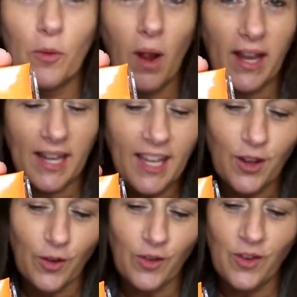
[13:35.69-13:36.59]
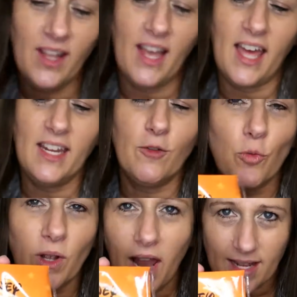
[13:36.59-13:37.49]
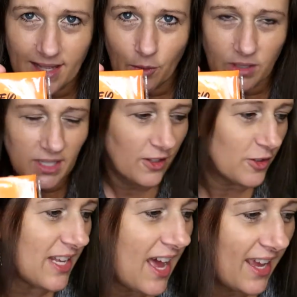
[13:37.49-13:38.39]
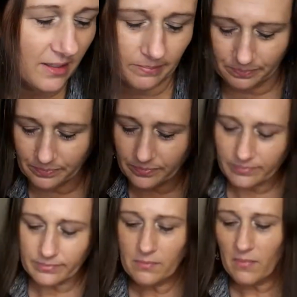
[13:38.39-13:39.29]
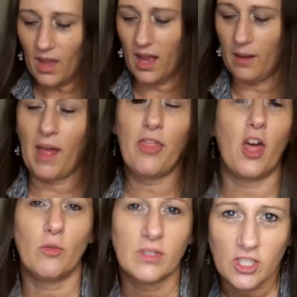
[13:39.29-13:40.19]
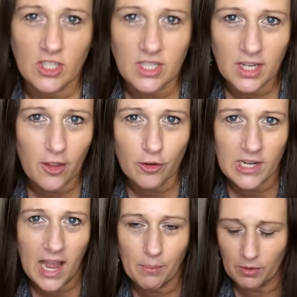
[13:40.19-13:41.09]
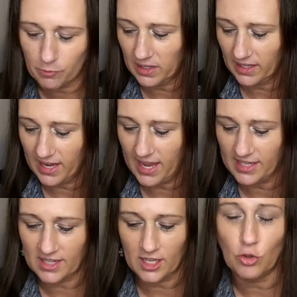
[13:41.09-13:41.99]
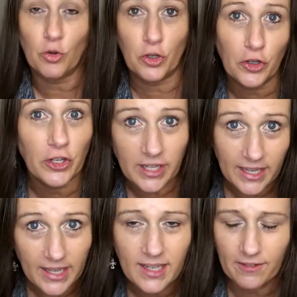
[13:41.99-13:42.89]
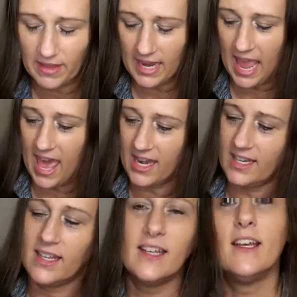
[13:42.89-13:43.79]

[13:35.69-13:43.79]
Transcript: right here. I didn't even realize that was the other side. I thought it was just another type of pillowcase that you could get if they had it,